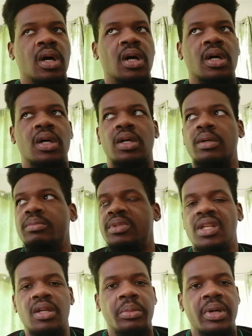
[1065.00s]

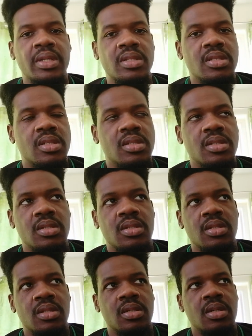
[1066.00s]
um, Tielemans,
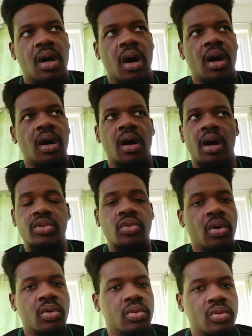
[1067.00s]
uh,
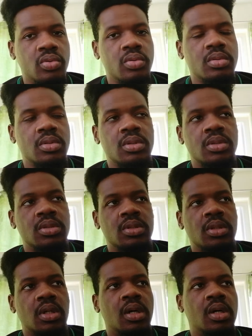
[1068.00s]
Doku,
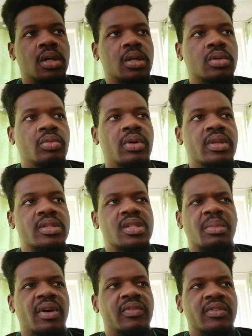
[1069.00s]
uh, who
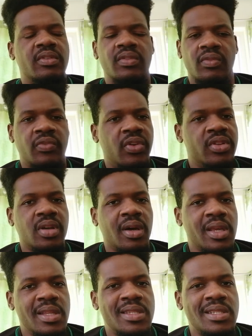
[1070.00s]
else?
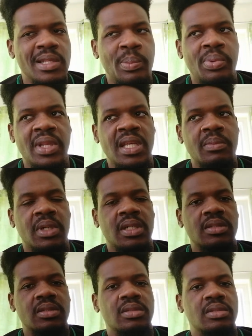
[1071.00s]
Vertonghen still playing,
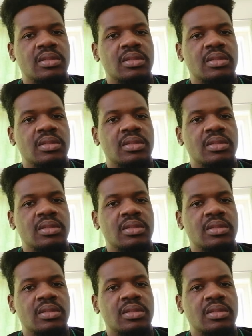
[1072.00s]
man.